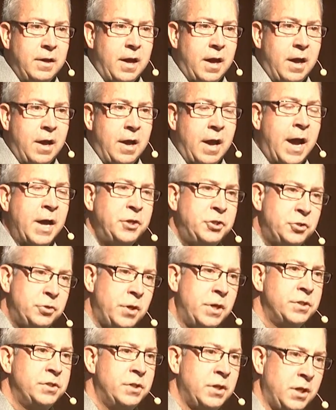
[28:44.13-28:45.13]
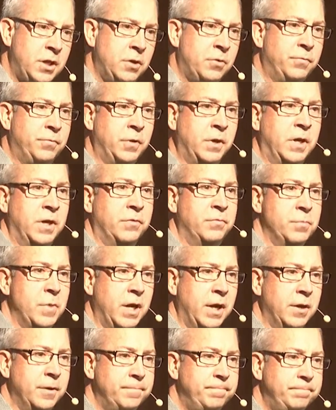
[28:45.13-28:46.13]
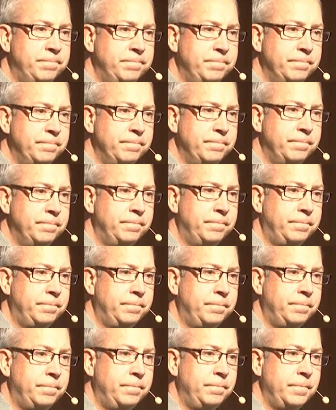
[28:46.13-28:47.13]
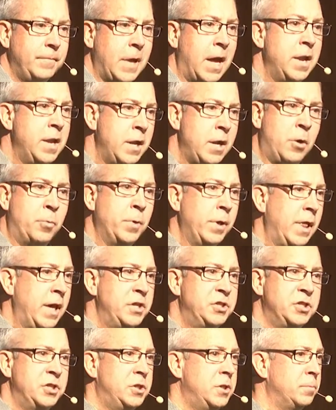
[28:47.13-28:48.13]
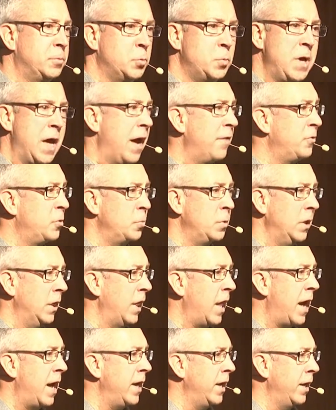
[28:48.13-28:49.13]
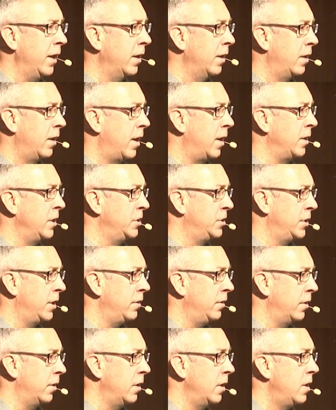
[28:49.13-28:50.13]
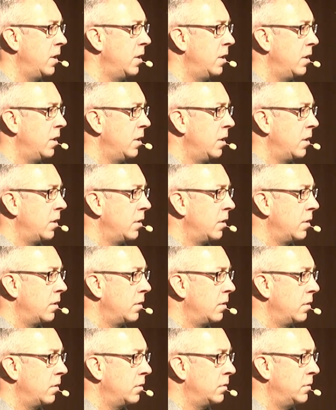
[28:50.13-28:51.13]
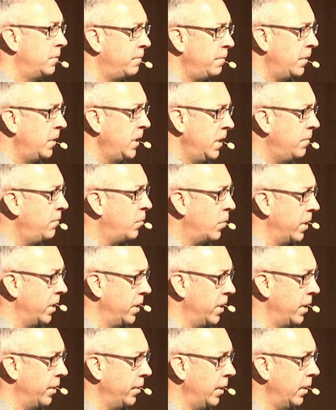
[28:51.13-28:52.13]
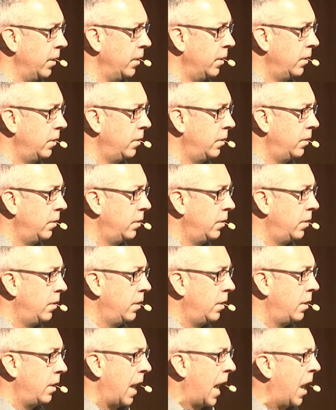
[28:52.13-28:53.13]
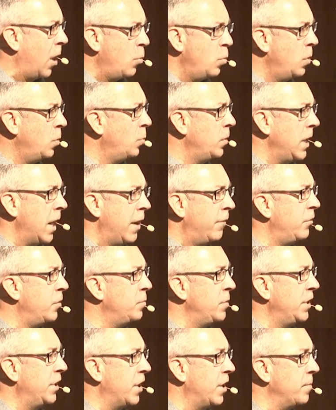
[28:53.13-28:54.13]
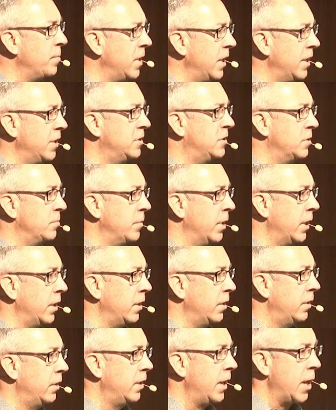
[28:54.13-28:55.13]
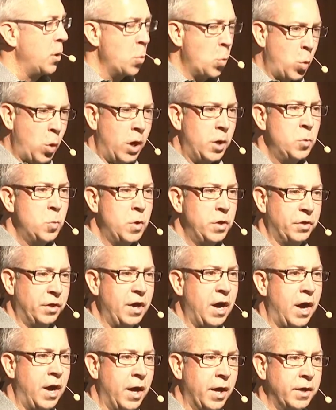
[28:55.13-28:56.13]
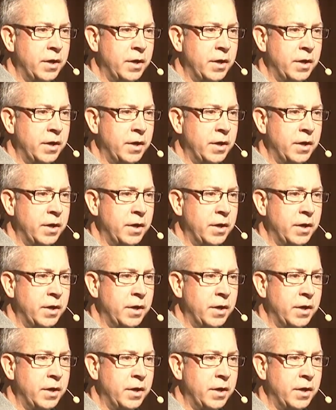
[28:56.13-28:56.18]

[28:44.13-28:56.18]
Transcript: I trust that He'll forgive me. And in our relationships, we have to rely on each other to forgive one another. How will we ever become intimate and one with God